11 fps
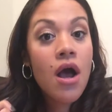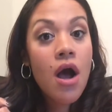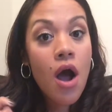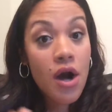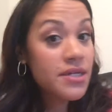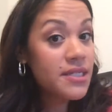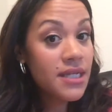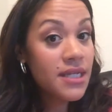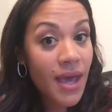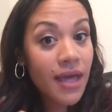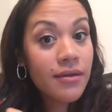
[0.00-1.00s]

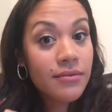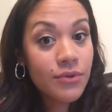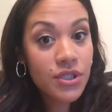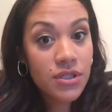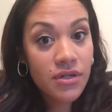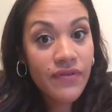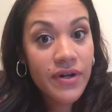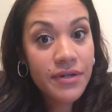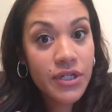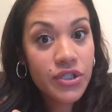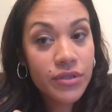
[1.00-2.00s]
RCMA, which is our
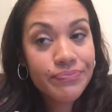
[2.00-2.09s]
foundation,